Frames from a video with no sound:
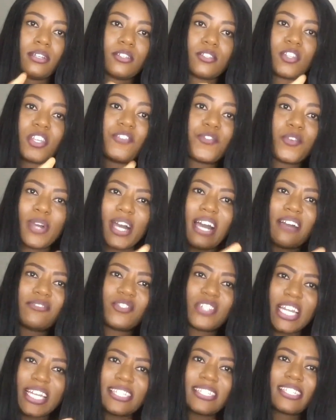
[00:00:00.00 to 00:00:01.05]
So if you have
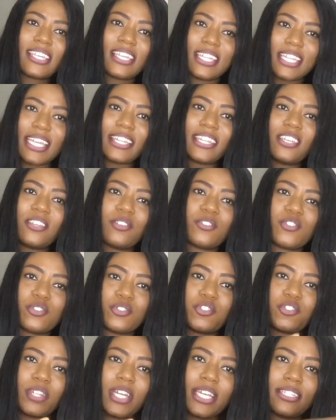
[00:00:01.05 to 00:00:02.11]
dry skin, I think you
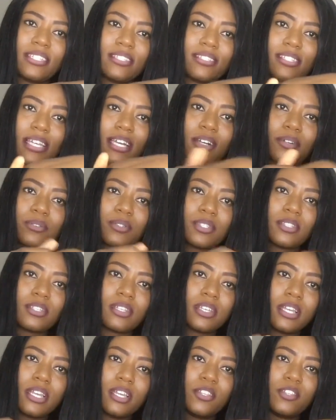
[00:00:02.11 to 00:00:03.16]
should try this out.
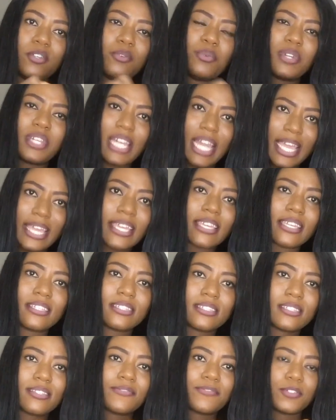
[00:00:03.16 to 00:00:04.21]
You would like
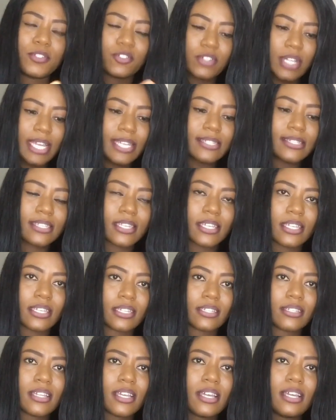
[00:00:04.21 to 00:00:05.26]
it for dry
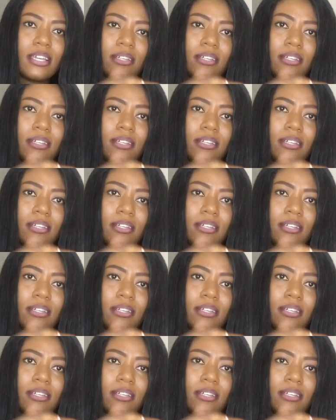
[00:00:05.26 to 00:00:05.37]
skin,